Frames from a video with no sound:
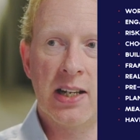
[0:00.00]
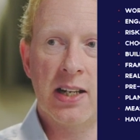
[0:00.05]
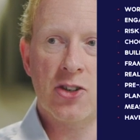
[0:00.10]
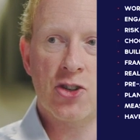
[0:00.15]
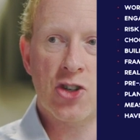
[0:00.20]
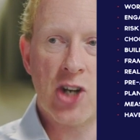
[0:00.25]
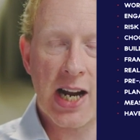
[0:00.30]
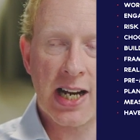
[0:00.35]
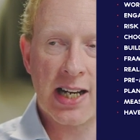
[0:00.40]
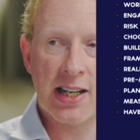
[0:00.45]

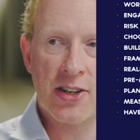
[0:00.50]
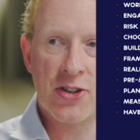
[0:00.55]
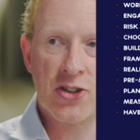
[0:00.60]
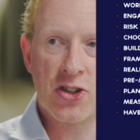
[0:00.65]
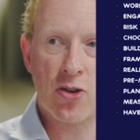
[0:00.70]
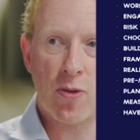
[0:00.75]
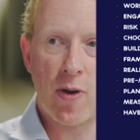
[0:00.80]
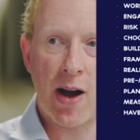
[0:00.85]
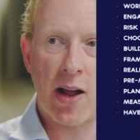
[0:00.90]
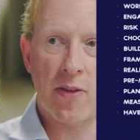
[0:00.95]

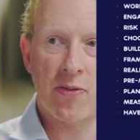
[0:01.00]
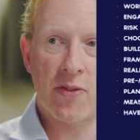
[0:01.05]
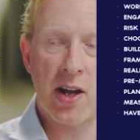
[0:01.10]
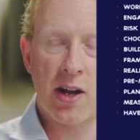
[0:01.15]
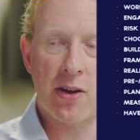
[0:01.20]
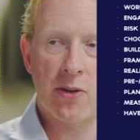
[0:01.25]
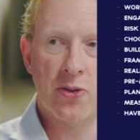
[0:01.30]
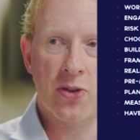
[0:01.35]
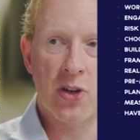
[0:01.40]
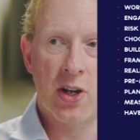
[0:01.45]
checklists around
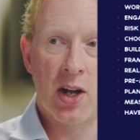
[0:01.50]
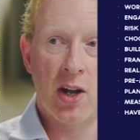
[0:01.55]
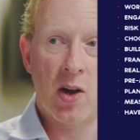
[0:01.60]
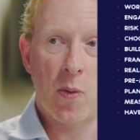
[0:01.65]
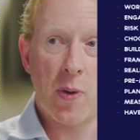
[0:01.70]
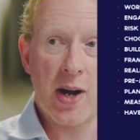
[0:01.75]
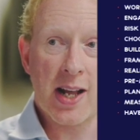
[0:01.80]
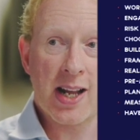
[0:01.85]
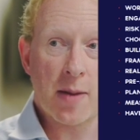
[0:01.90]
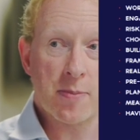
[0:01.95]
those.
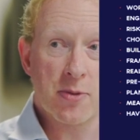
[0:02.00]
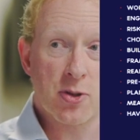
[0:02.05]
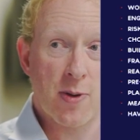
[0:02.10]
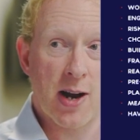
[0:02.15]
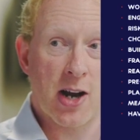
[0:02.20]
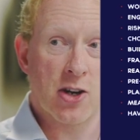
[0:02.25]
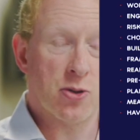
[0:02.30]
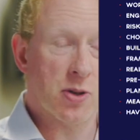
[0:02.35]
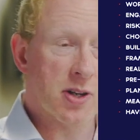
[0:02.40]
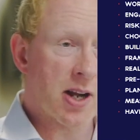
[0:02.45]
When it comes to
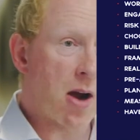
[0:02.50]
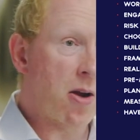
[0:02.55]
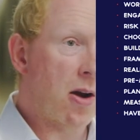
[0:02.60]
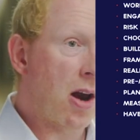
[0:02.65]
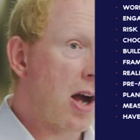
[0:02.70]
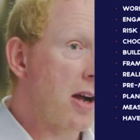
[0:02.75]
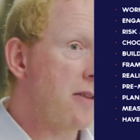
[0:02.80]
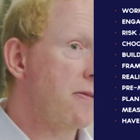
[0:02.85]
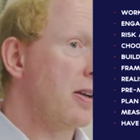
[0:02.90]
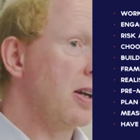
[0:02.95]
actual
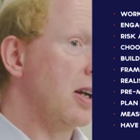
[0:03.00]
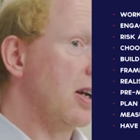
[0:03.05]
go-live,